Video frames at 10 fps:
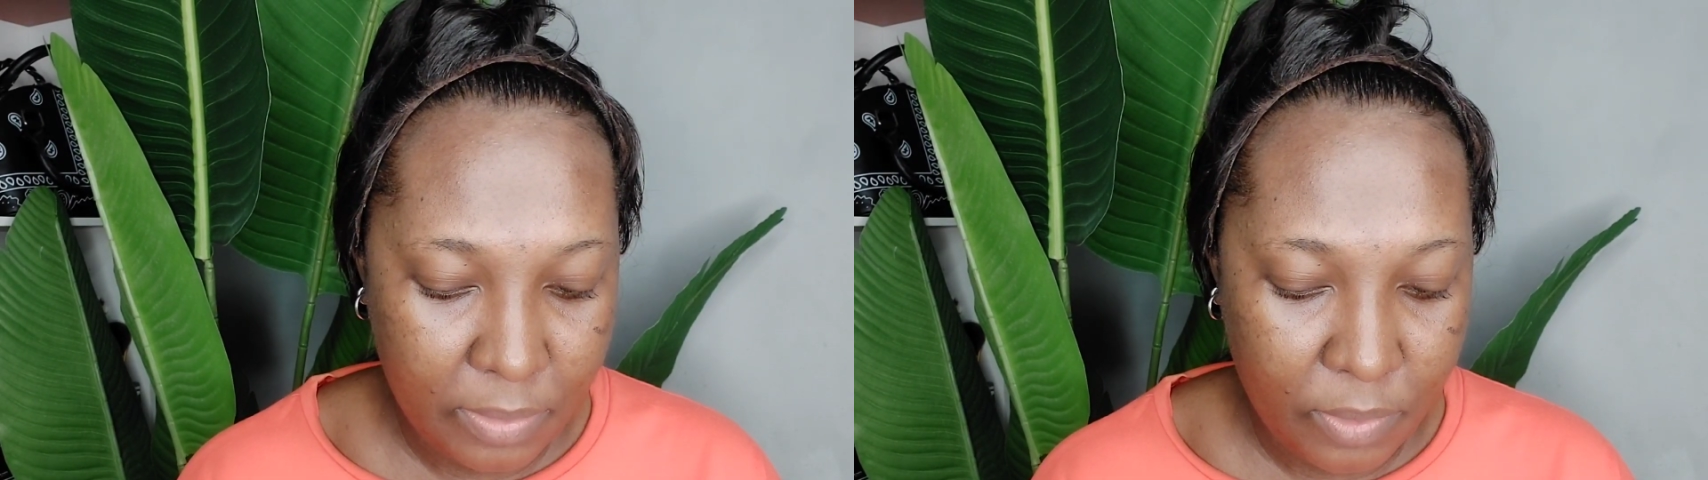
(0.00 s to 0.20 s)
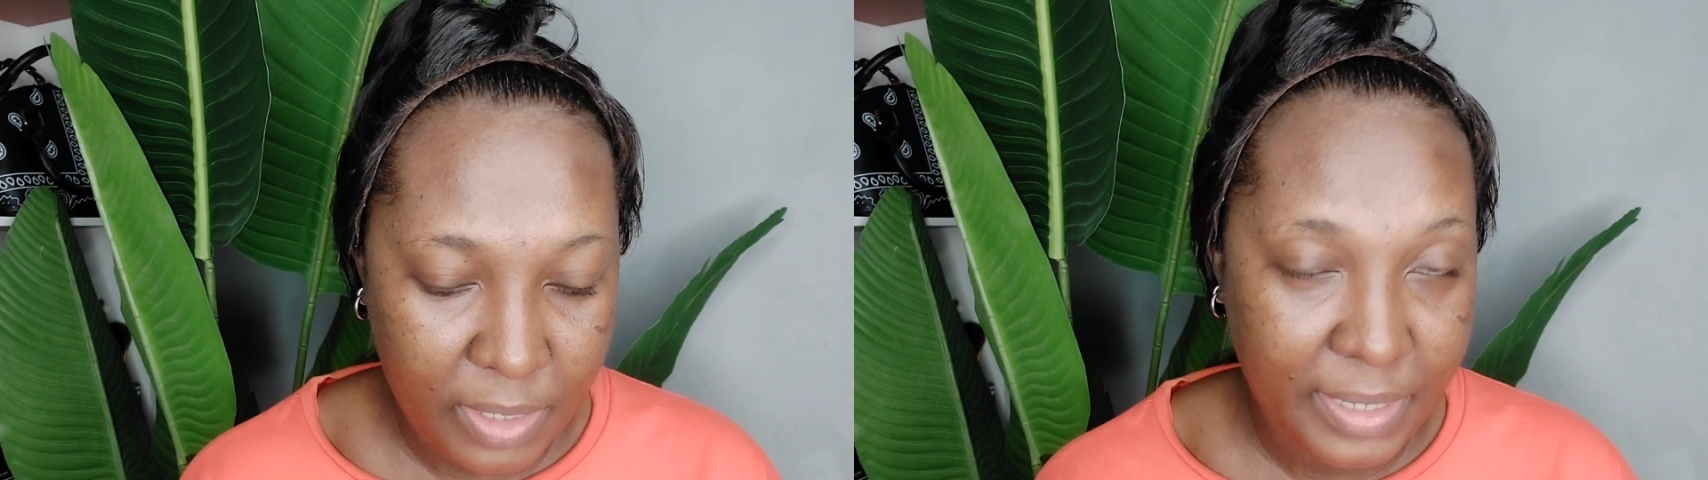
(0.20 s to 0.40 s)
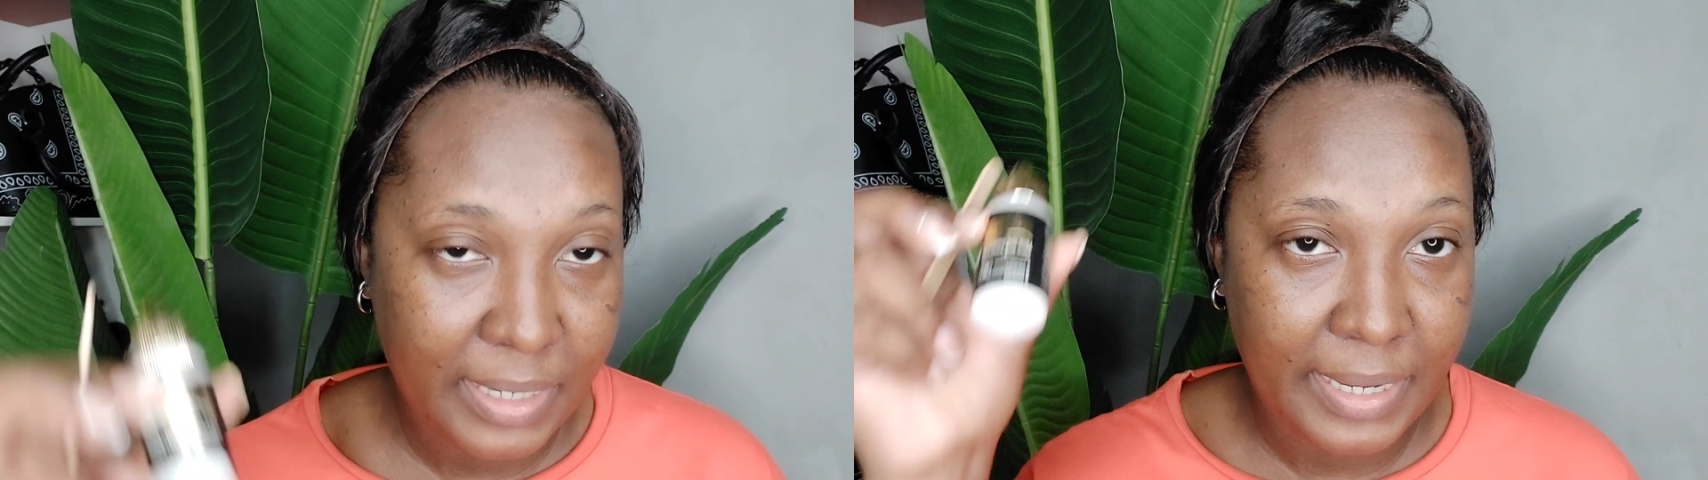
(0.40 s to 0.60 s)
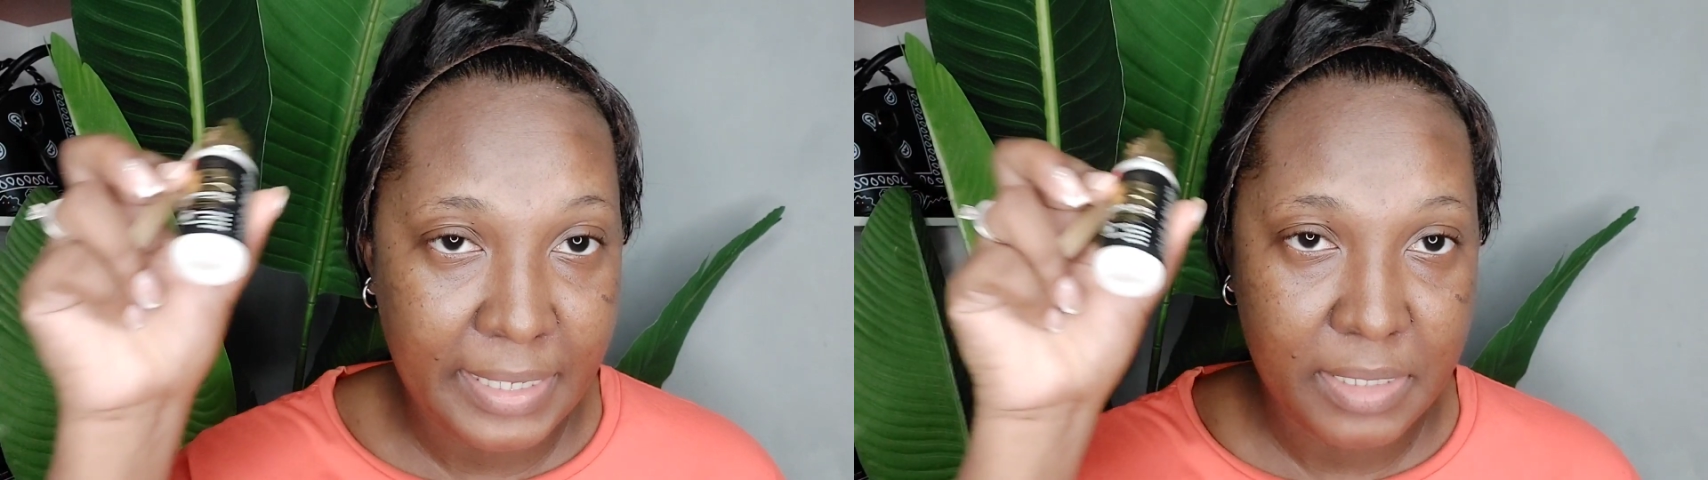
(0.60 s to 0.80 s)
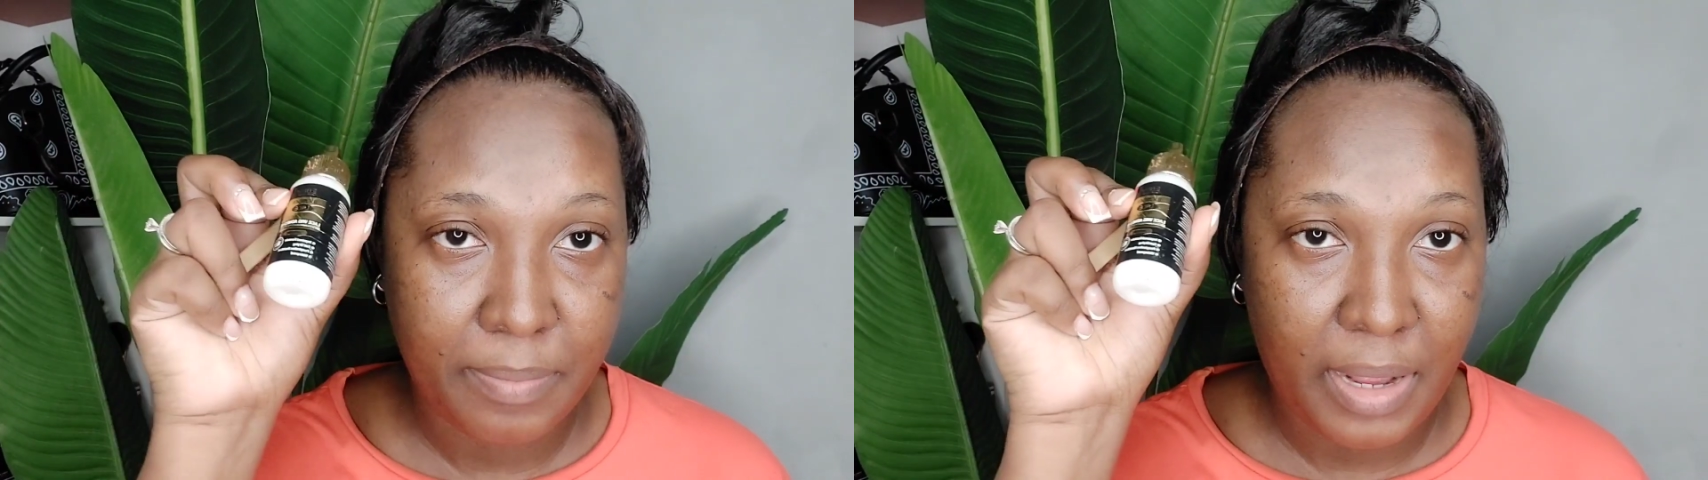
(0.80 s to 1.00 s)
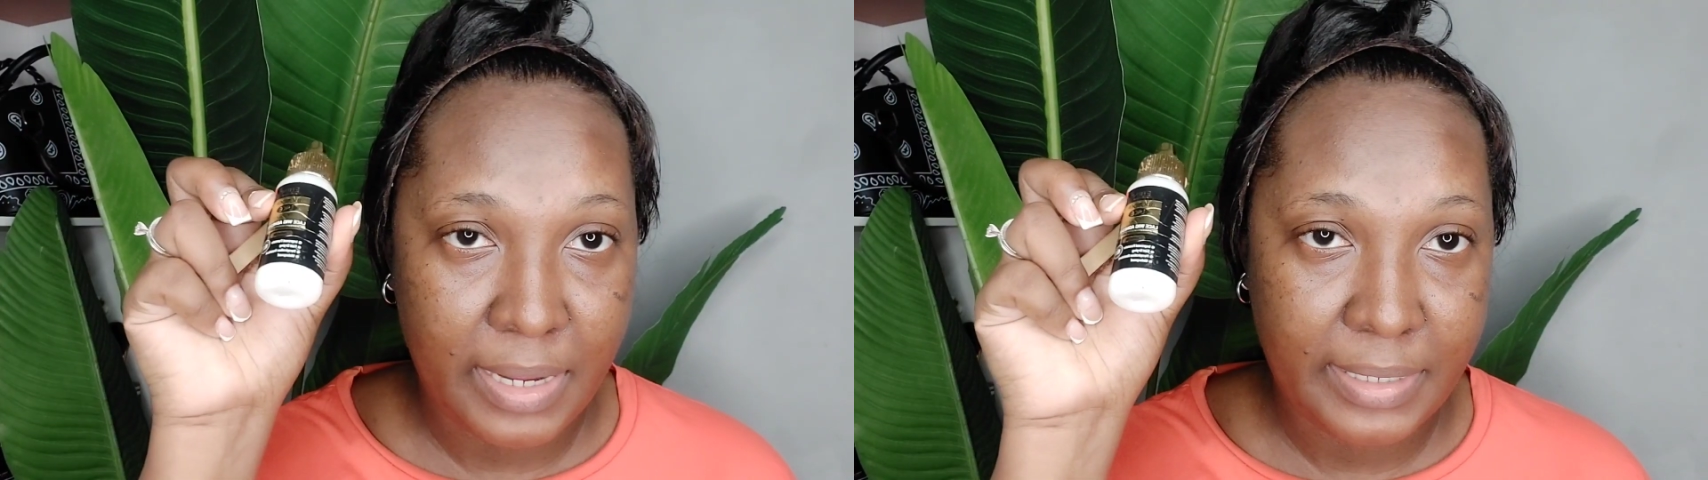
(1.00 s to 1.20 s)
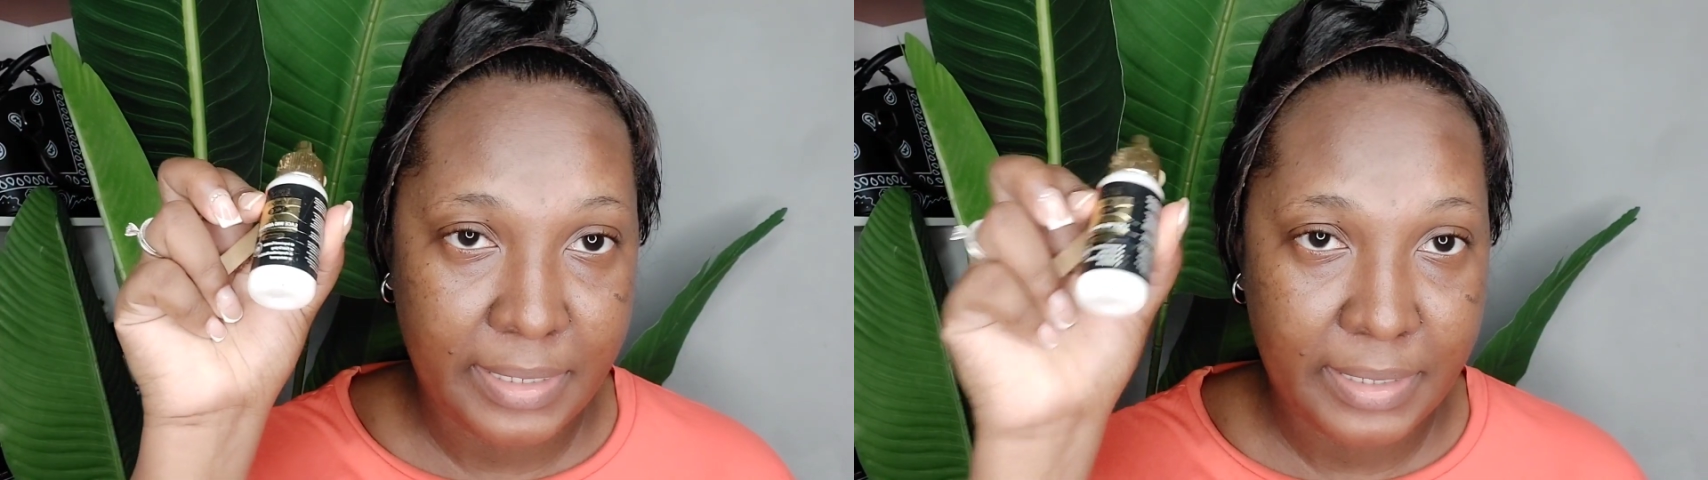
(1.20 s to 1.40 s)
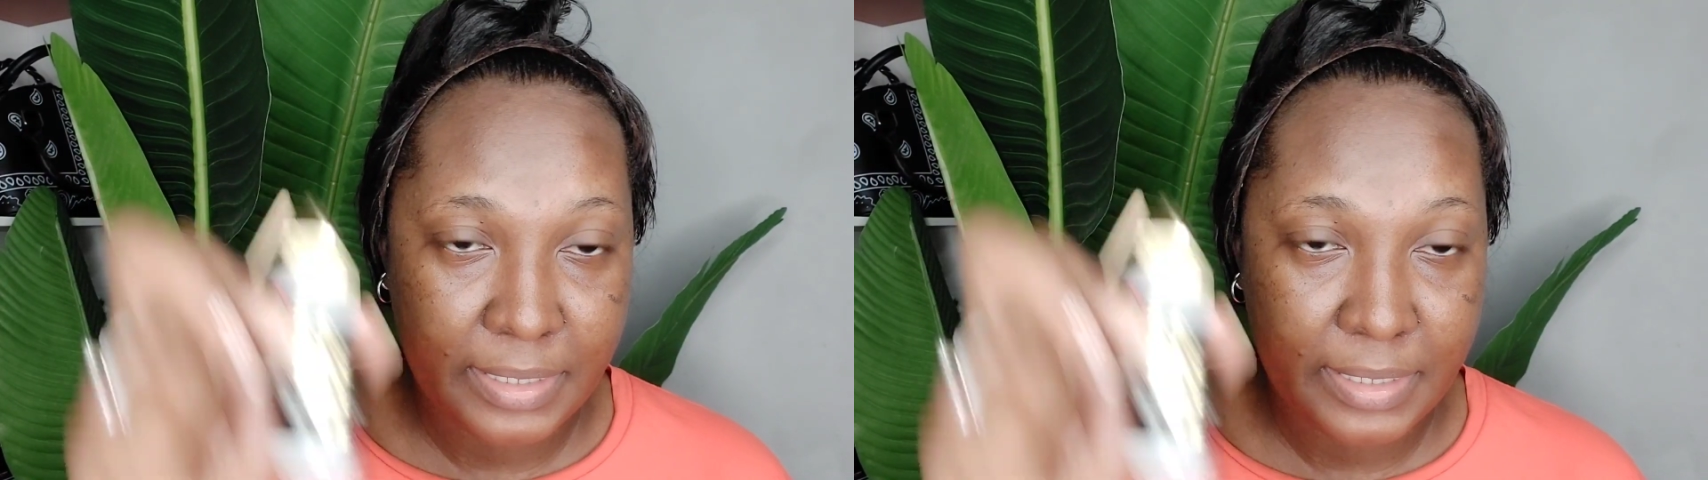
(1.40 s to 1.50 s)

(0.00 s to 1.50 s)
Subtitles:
Wanda lace bond.